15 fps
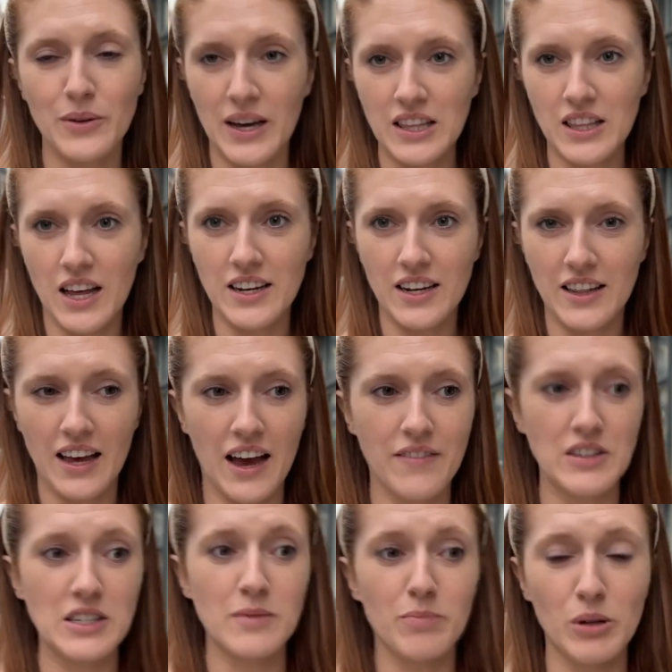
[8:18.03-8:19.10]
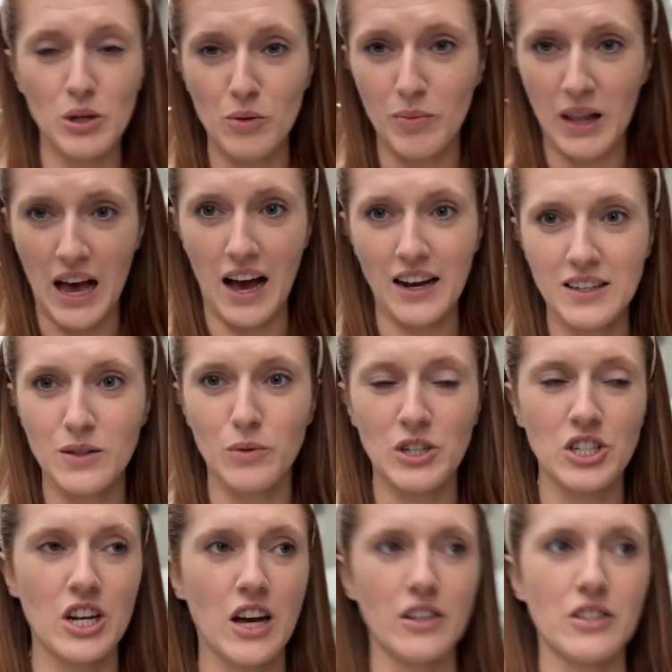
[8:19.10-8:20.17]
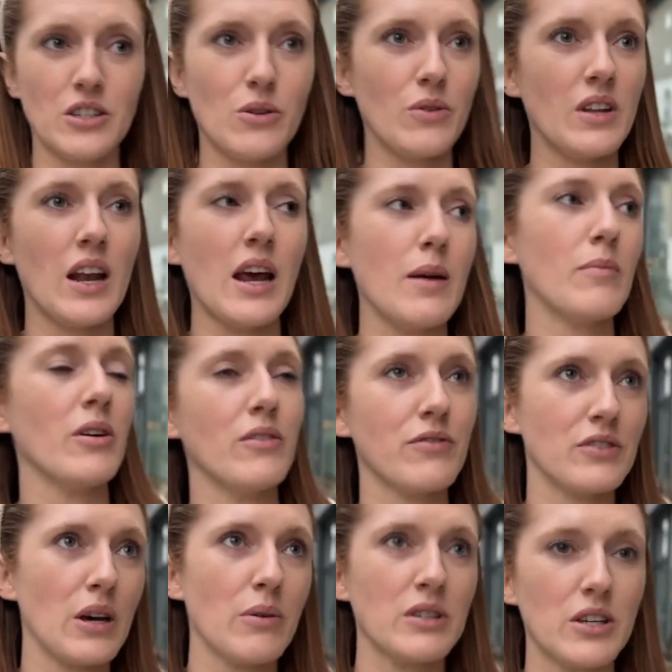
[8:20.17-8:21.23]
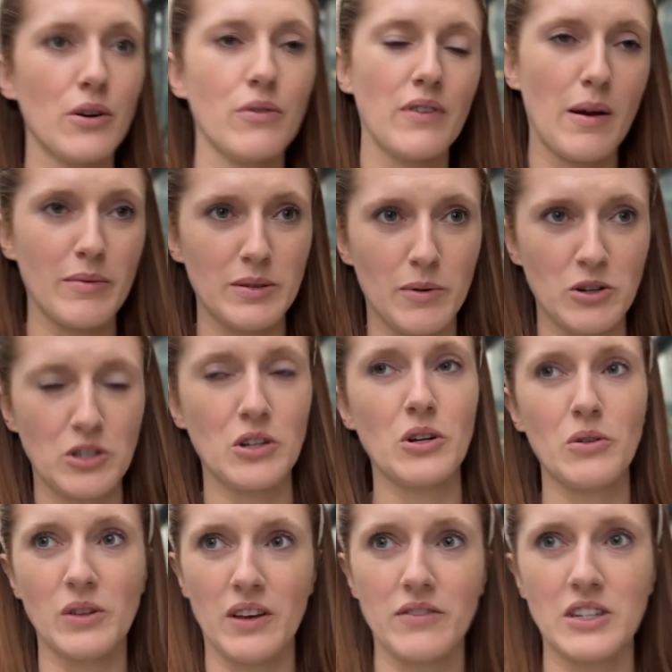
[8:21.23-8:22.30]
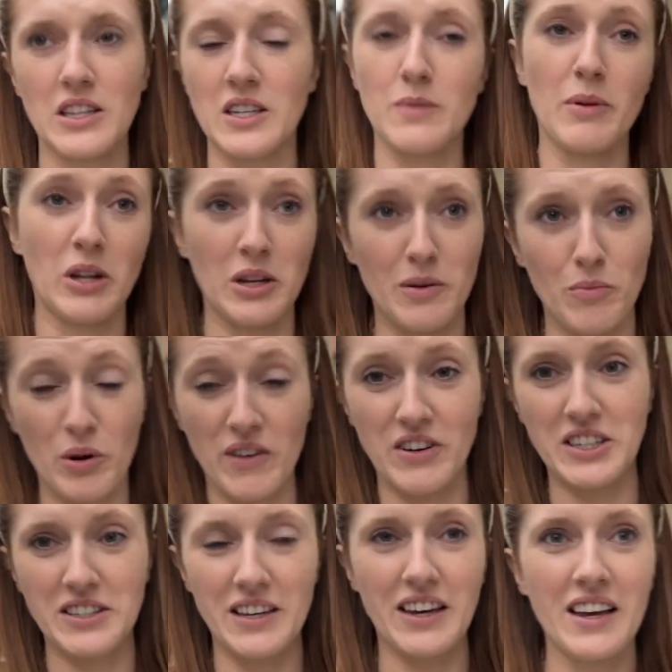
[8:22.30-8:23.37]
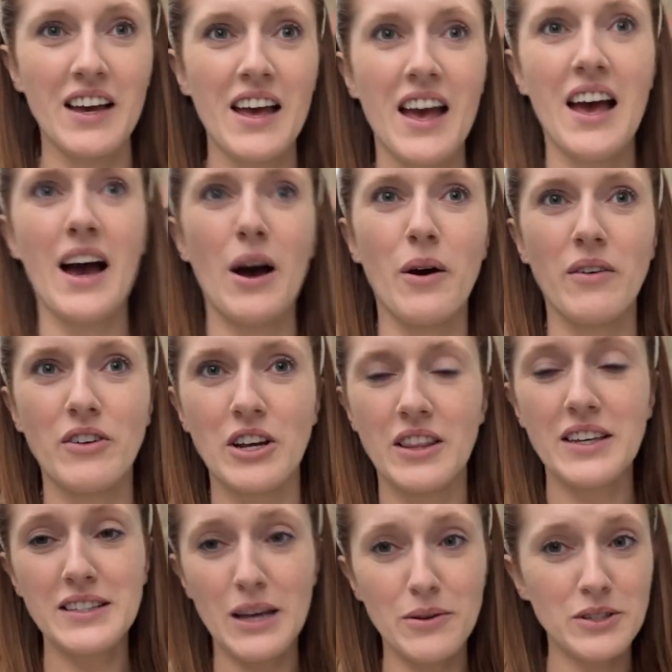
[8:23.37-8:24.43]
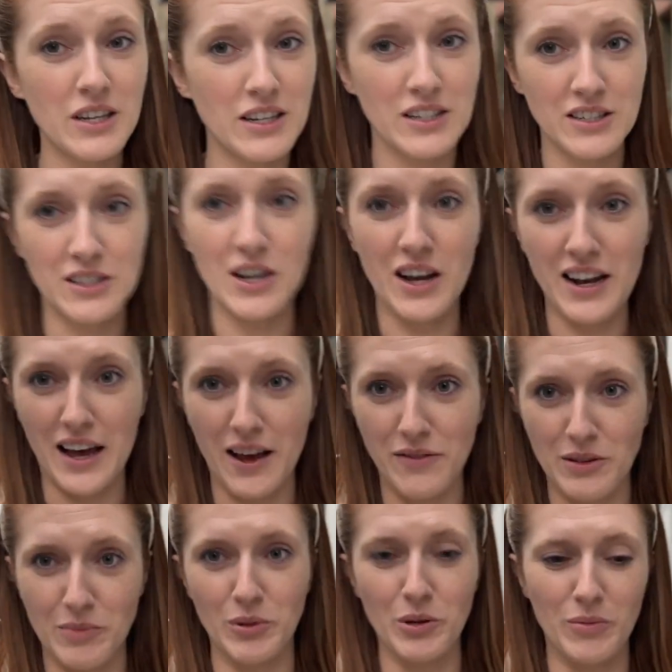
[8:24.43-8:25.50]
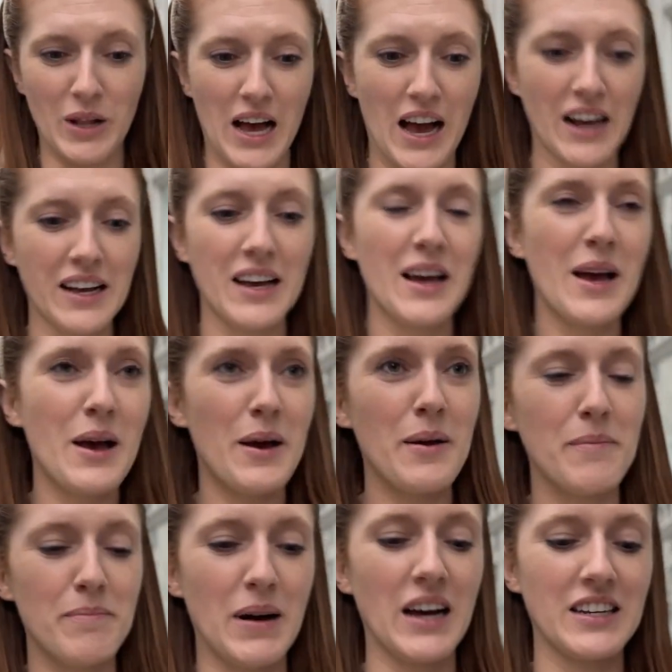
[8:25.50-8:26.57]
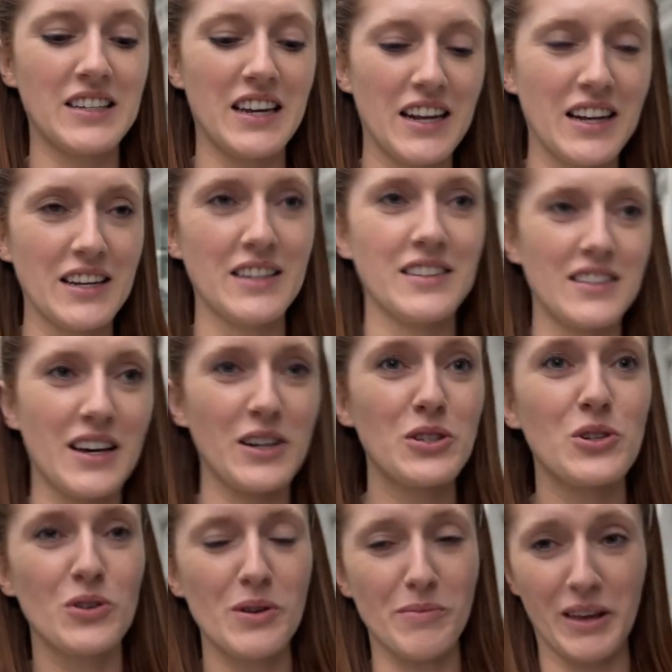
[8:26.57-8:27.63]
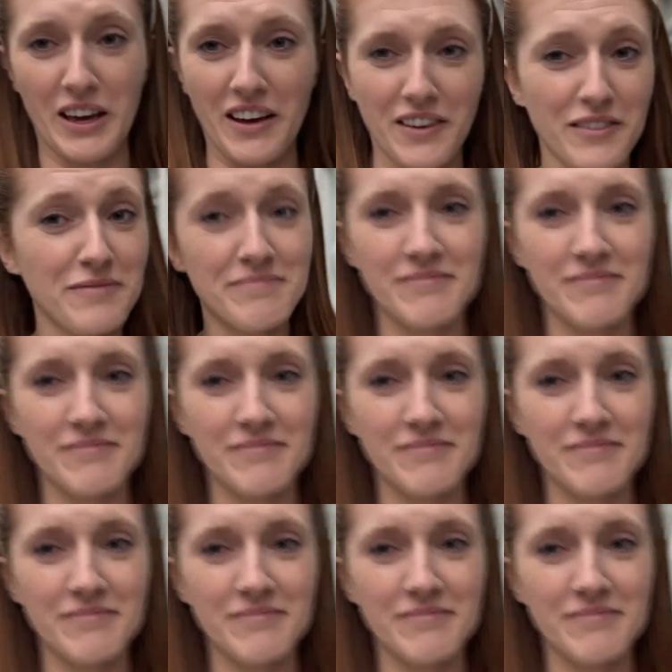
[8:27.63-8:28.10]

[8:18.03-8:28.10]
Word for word: in London, they have these blue plaques, which tells you the name of so-and-so famous person who lived in this building previously. However, this house does not have the blue plaque, but it is extremely